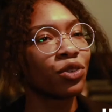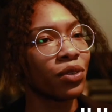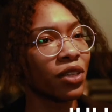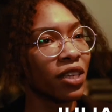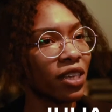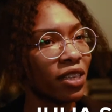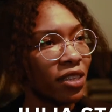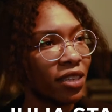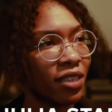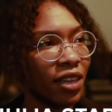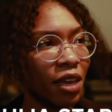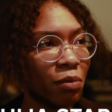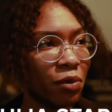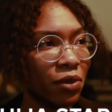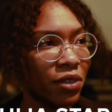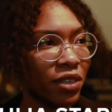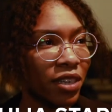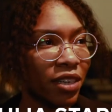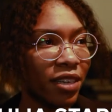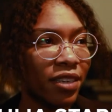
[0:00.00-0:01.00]
Leah
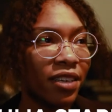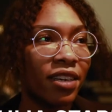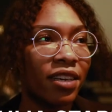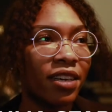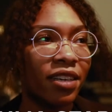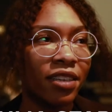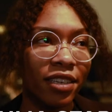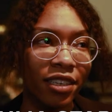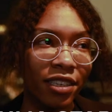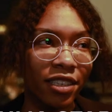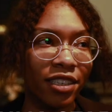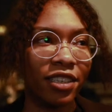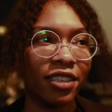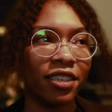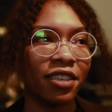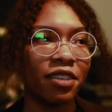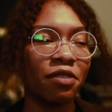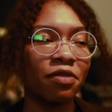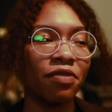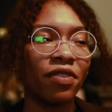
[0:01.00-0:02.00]
Stapleton,
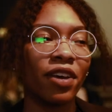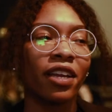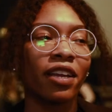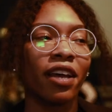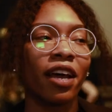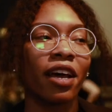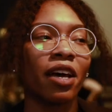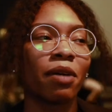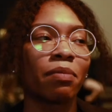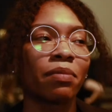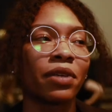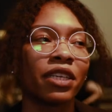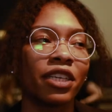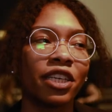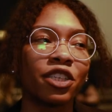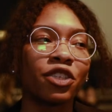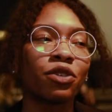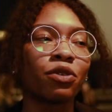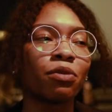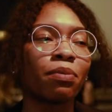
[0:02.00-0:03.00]
Initiative um,
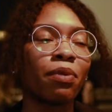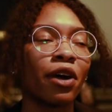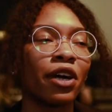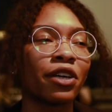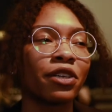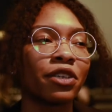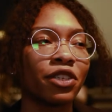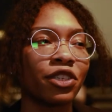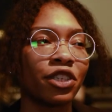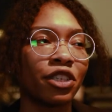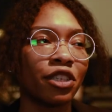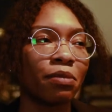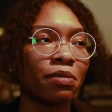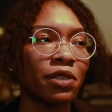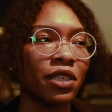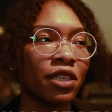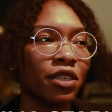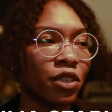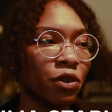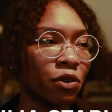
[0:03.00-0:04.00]
Digital
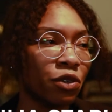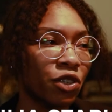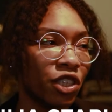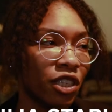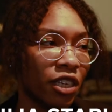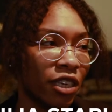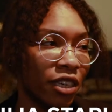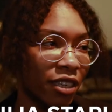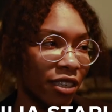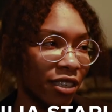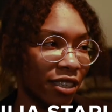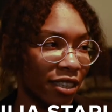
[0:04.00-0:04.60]
Partnerships Associate.